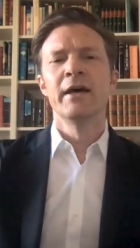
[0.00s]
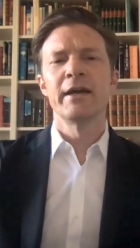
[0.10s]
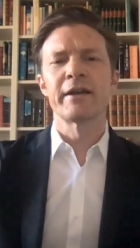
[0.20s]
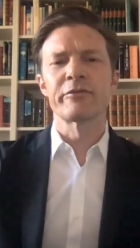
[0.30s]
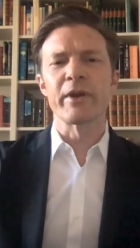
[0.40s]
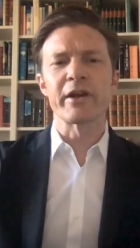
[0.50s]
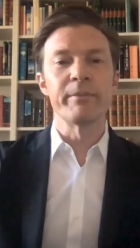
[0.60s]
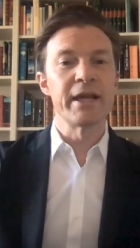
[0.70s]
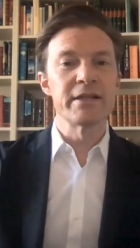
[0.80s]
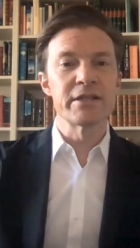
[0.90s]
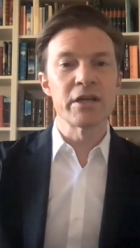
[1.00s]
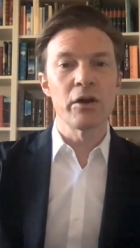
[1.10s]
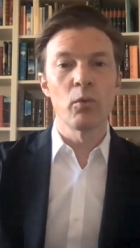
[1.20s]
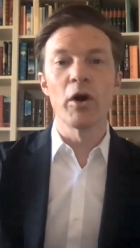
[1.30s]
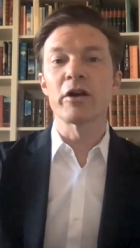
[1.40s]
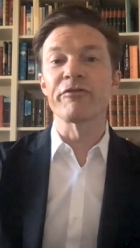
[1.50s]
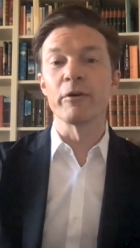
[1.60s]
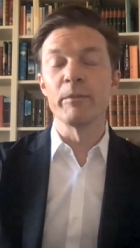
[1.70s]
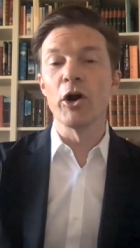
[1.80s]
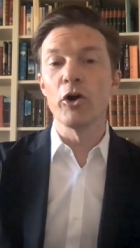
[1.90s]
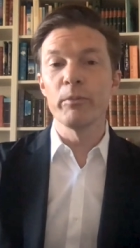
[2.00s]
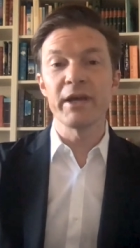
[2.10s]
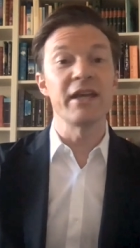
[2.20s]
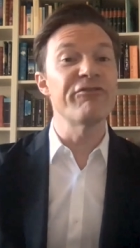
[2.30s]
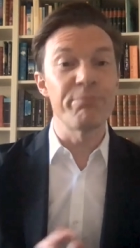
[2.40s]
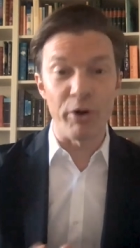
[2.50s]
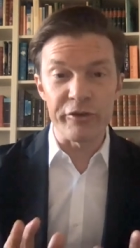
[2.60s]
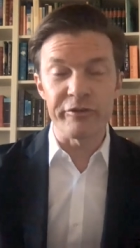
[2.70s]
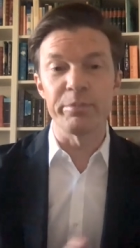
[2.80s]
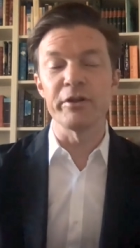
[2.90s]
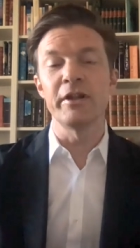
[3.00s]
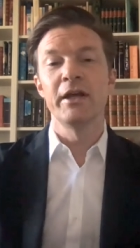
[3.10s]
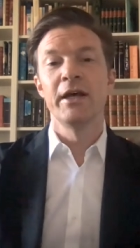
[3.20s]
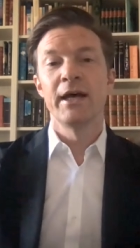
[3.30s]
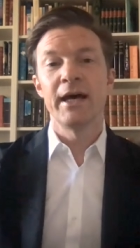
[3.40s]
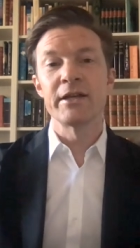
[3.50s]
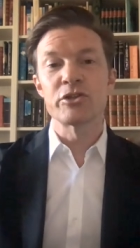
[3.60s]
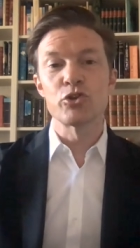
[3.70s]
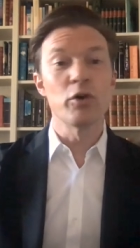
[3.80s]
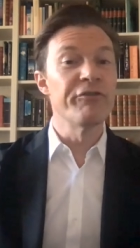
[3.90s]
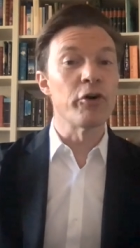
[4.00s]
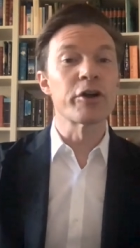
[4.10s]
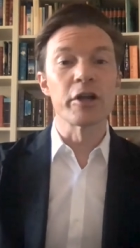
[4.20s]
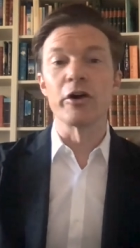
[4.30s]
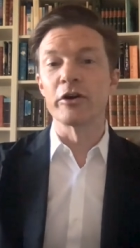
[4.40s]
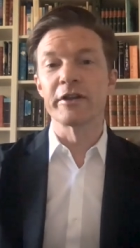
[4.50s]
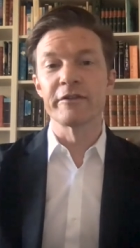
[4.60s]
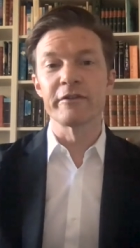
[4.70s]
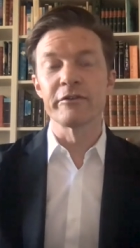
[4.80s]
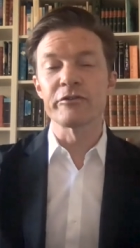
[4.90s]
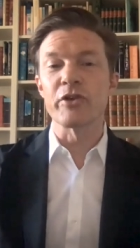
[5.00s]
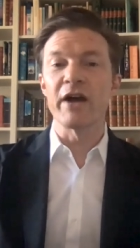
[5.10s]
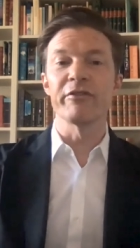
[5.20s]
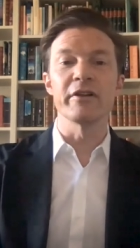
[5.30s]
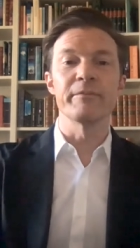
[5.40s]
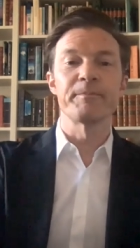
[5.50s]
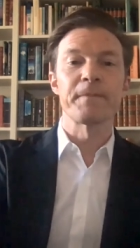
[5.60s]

It has recommended work from home if possible and to avoid long distance travel.